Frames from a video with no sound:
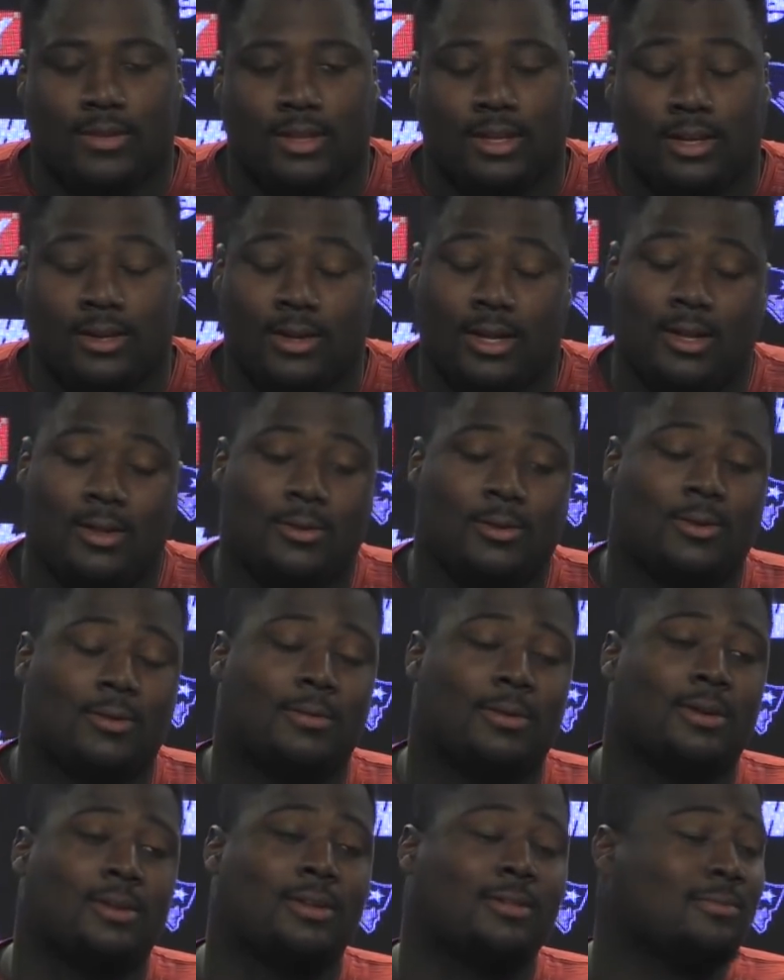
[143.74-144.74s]
I don't
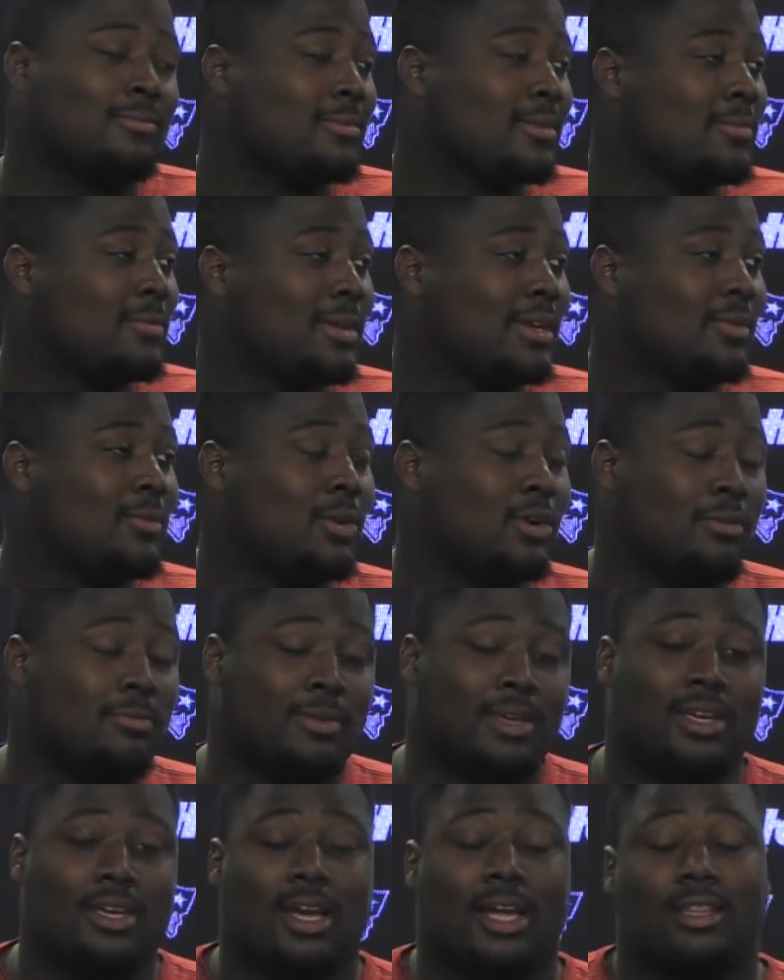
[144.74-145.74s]
know.
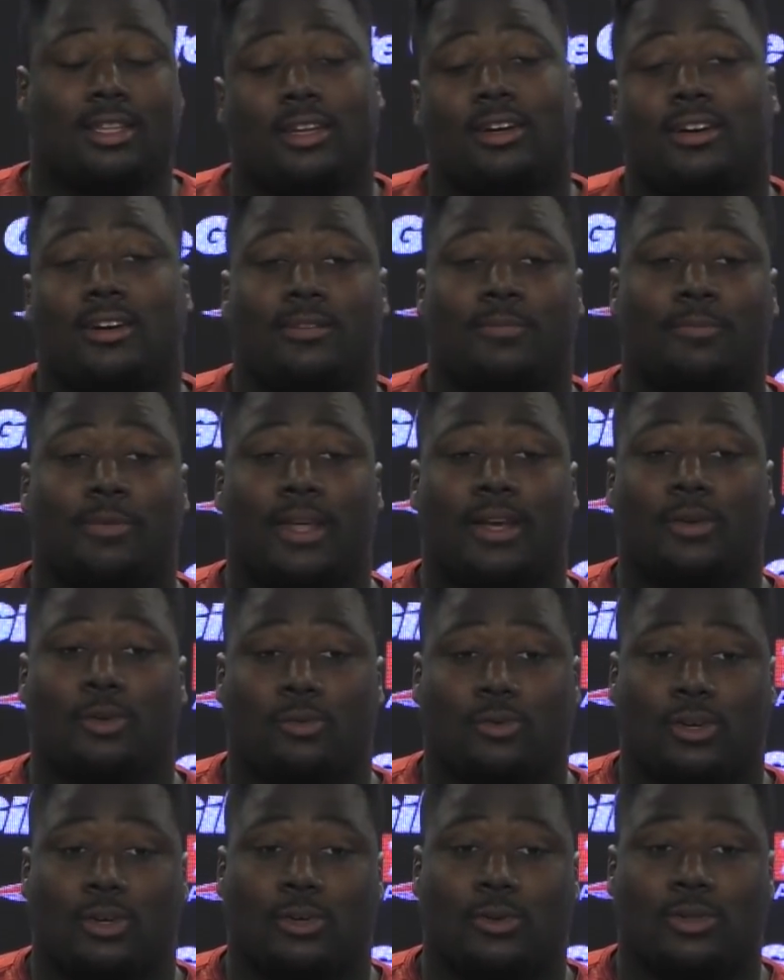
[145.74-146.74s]
I love playing the
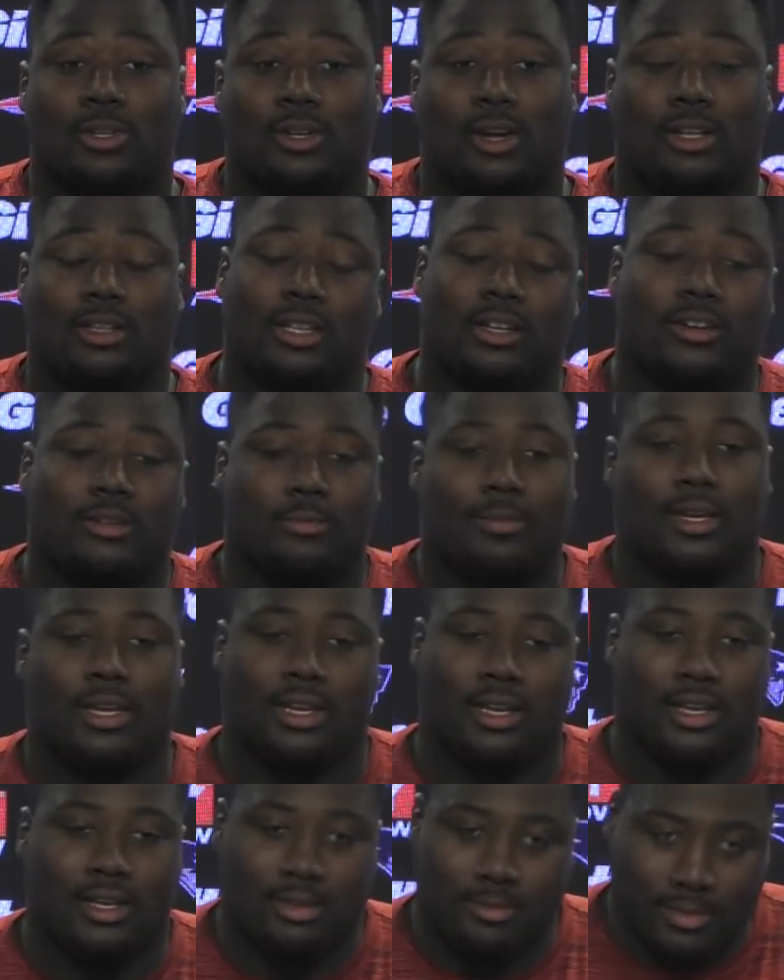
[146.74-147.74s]
role. You know, I love being
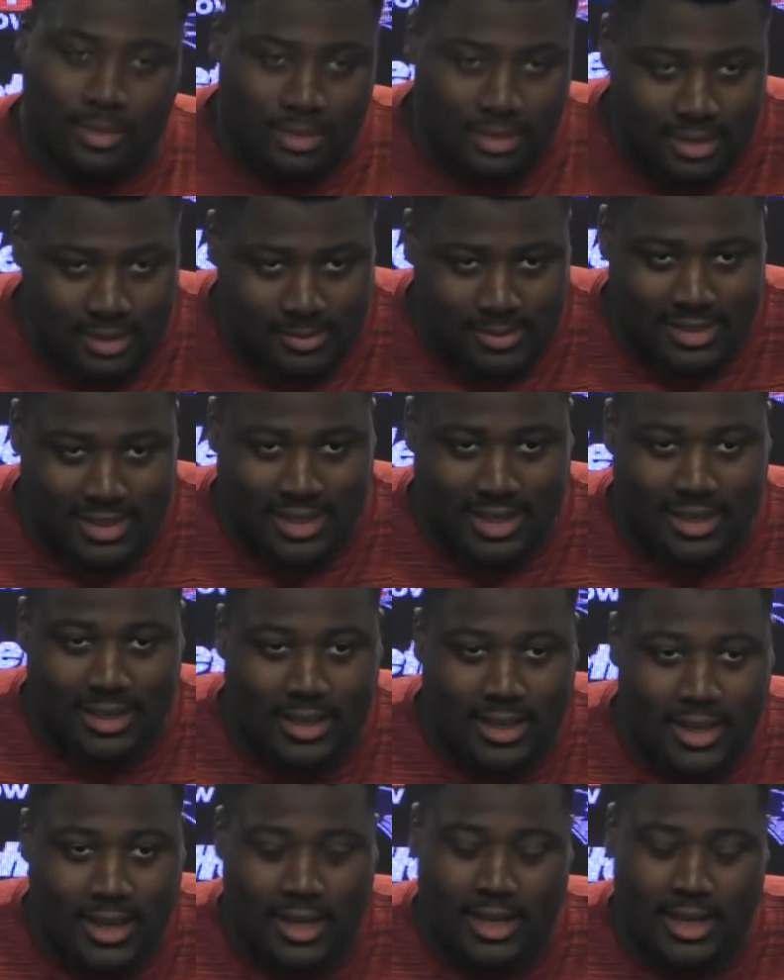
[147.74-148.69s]
the enemy. You know what I'm saying?